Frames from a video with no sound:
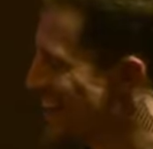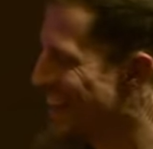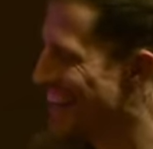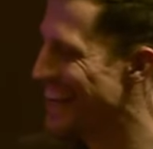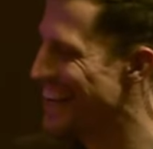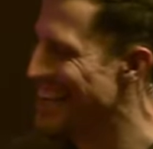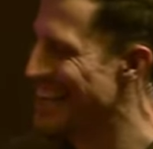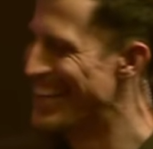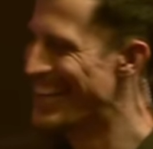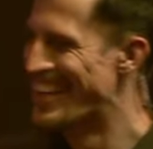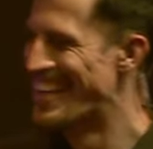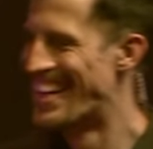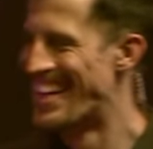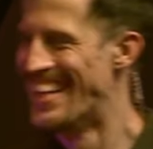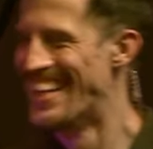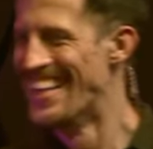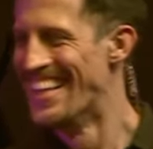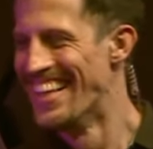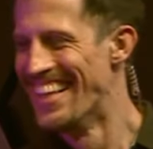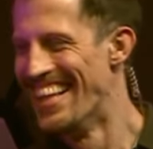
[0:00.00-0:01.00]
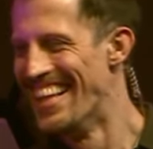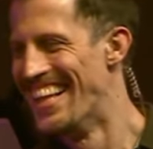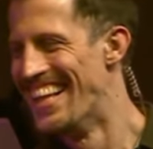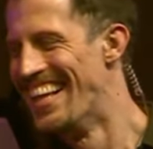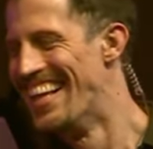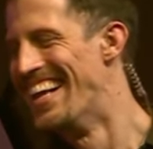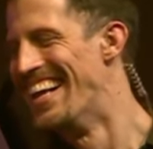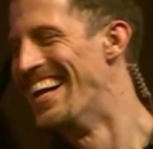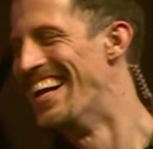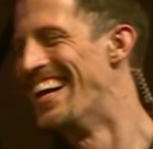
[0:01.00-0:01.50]

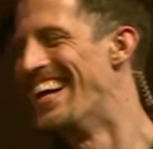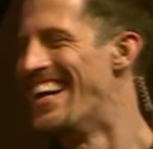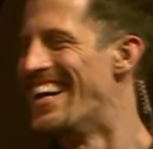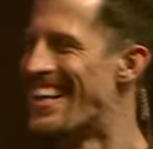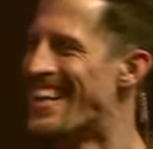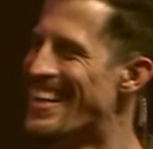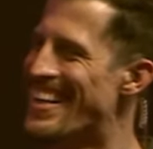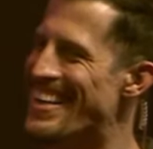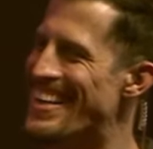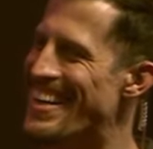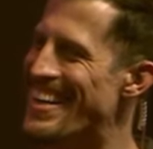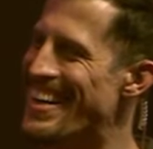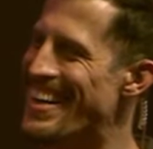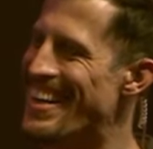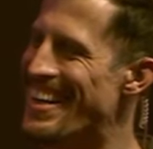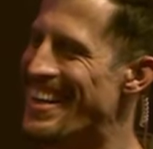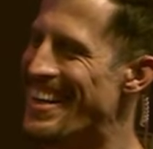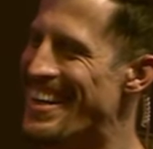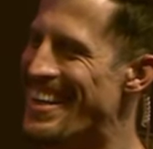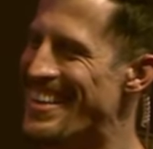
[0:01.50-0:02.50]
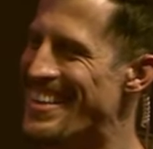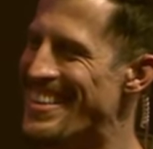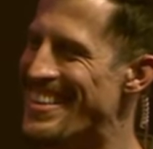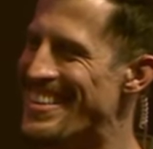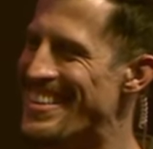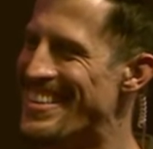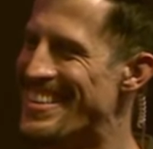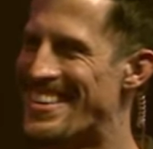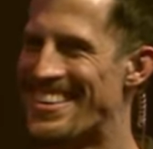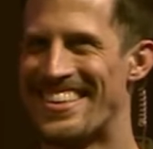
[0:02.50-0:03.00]

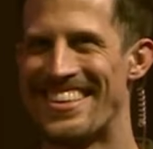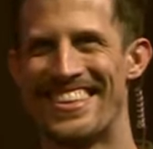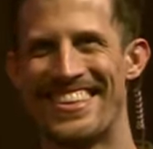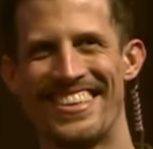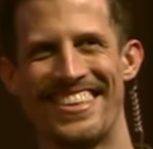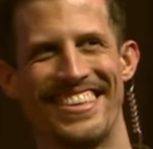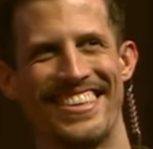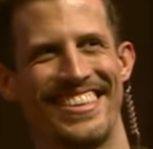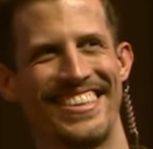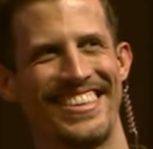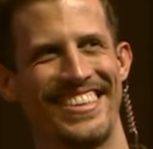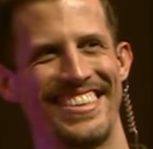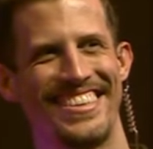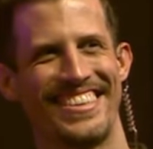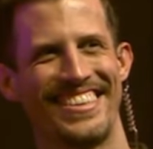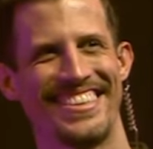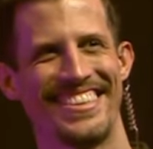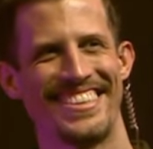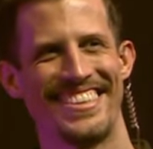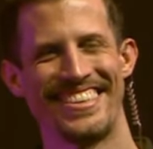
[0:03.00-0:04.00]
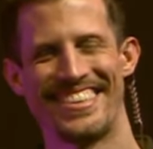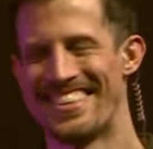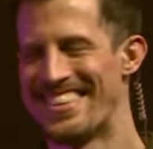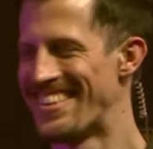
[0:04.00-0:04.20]
The person shown says nothing.